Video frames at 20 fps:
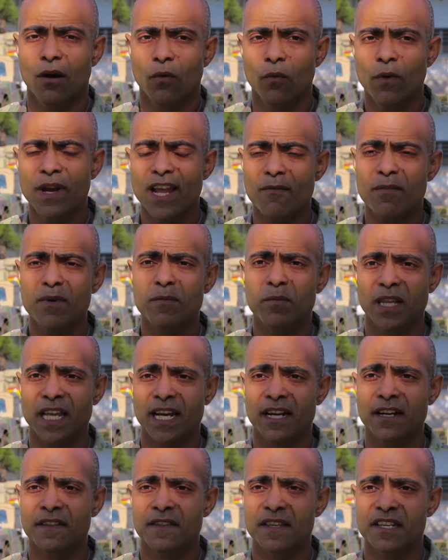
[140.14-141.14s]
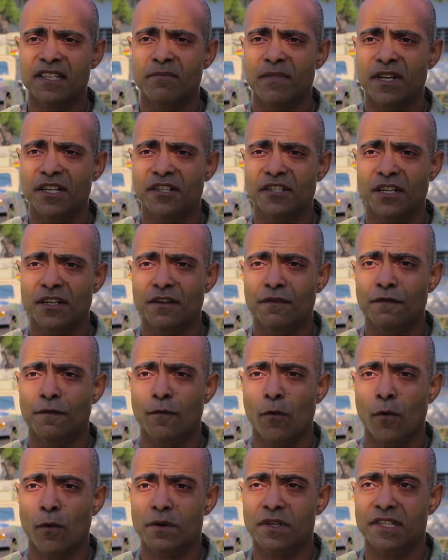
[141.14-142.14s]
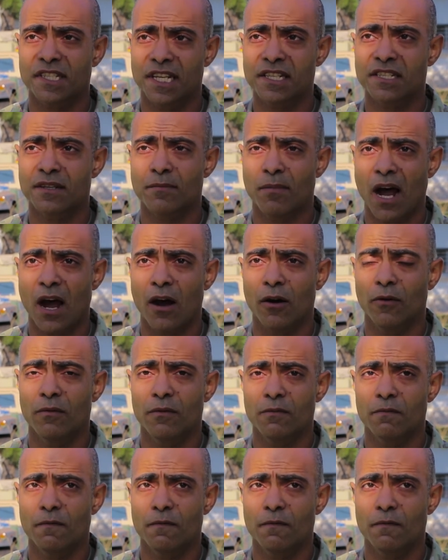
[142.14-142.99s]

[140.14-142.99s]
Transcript: We have been planning this mission since about